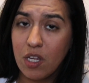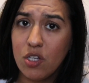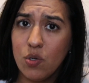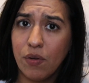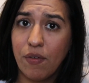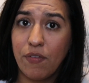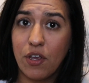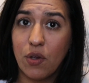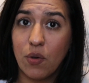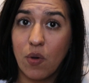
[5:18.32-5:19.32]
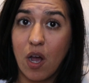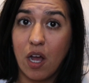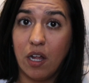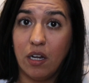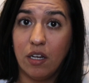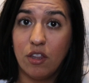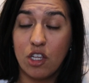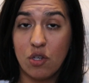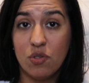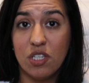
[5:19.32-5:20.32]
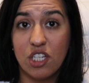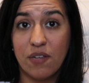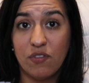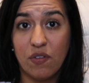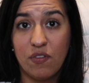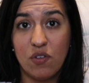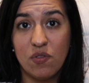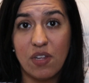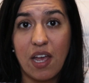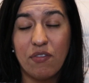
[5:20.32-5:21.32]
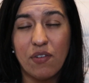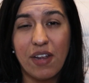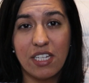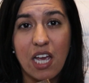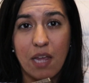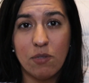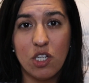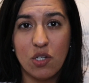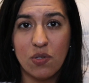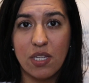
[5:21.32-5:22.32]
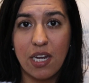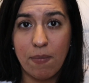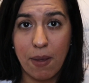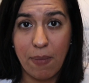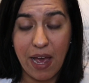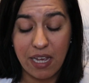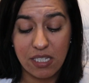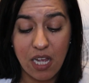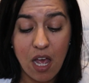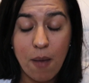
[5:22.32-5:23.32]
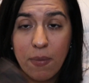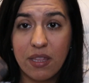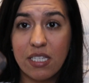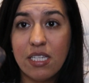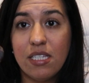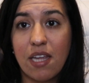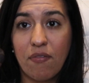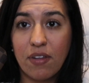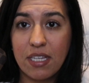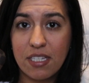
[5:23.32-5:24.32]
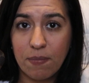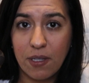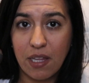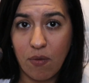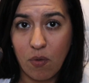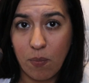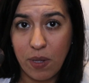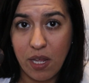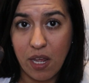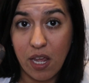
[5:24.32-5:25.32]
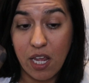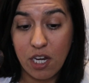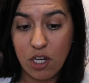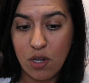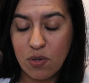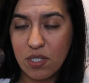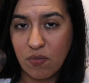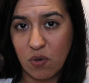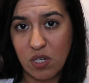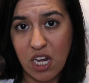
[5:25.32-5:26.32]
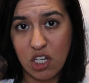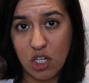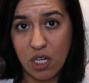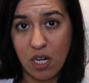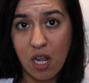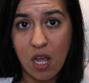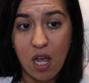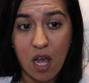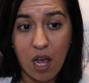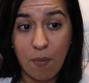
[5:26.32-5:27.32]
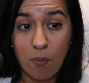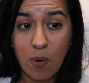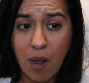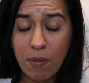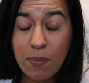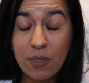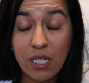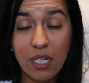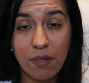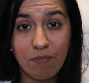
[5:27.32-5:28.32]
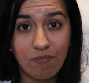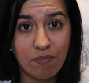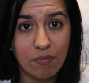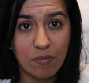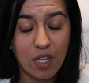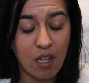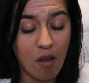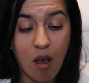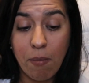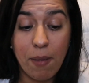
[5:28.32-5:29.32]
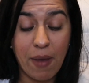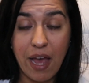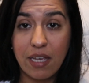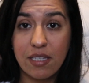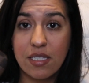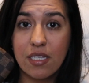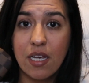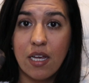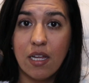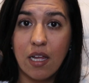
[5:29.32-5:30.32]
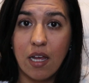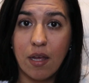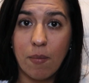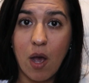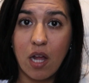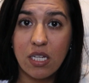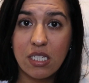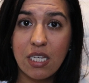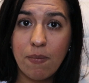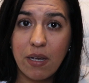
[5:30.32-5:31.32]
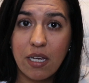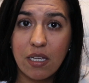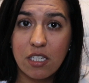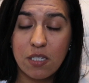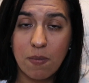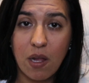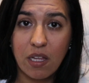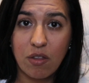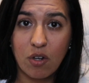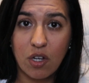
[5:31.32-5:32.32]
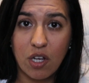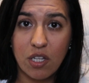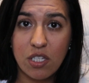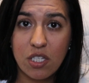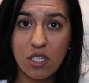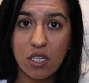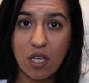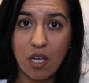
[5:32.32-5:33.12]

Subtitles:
do a review on the usage after I've had time to use it in my bags. But this is definitely something that will be in use in rotation, probably in all my bags. Honestly, my small leather goods,